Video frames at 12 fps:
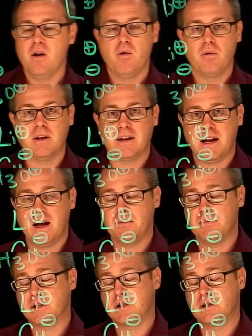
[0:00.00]
Well, it
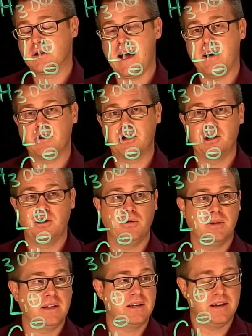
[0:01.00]
comes down to
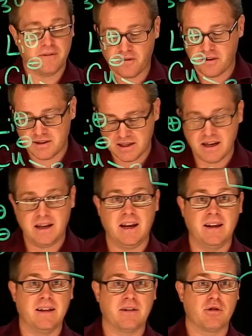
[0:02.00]
the difference in
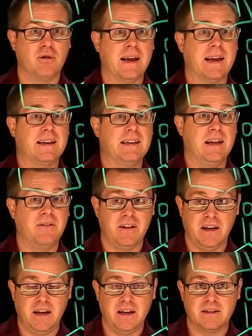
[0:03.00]

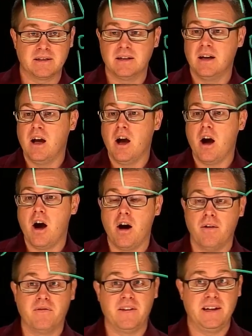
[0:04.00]
electronegativities
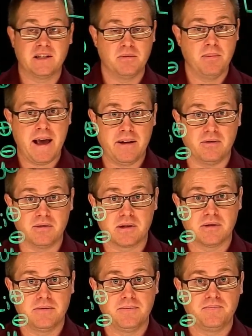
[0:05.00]
of these metals.
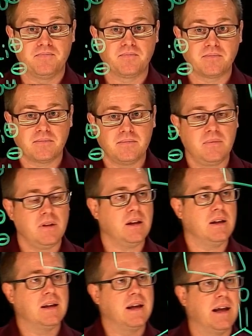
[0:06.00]

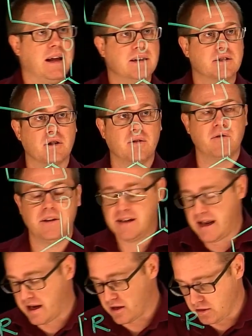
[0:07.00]
Okay, so if we
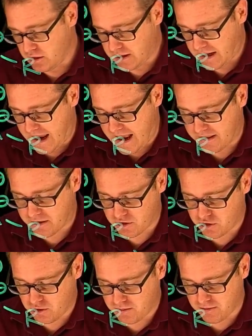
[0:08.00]
take a look at the
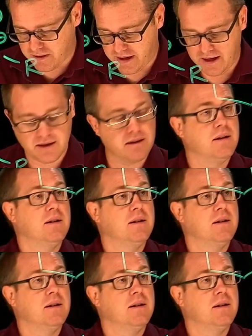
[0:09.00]
cuprate,